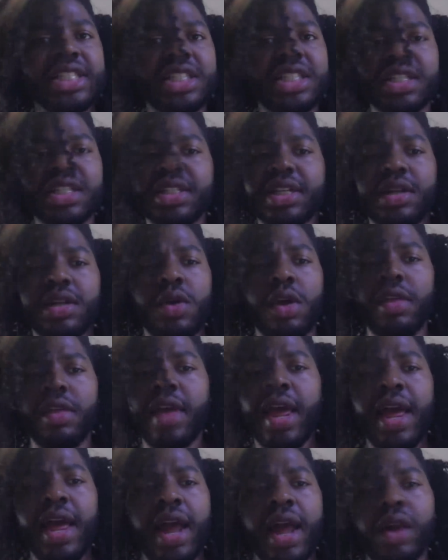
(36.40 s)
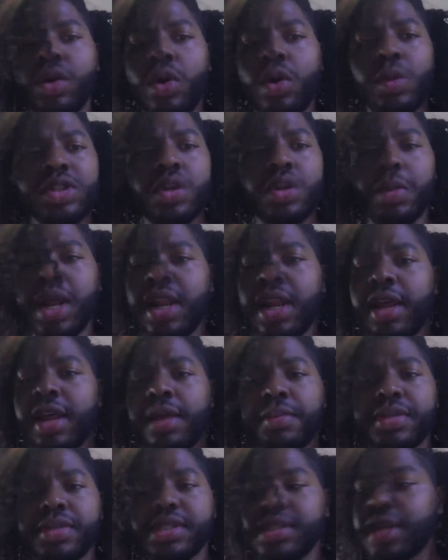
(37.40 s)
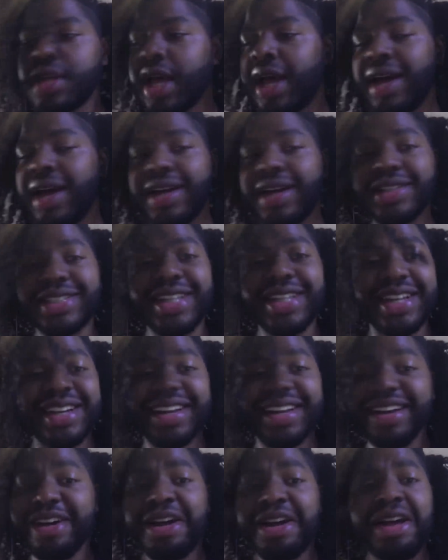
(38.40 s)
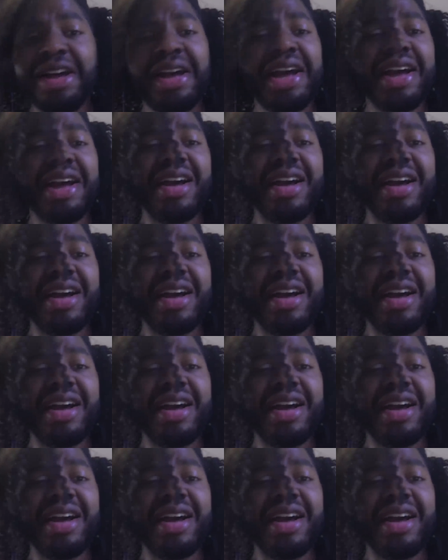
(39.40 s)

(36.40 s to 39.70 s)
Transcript: just ignore that. I don't know what's on my lips, guys.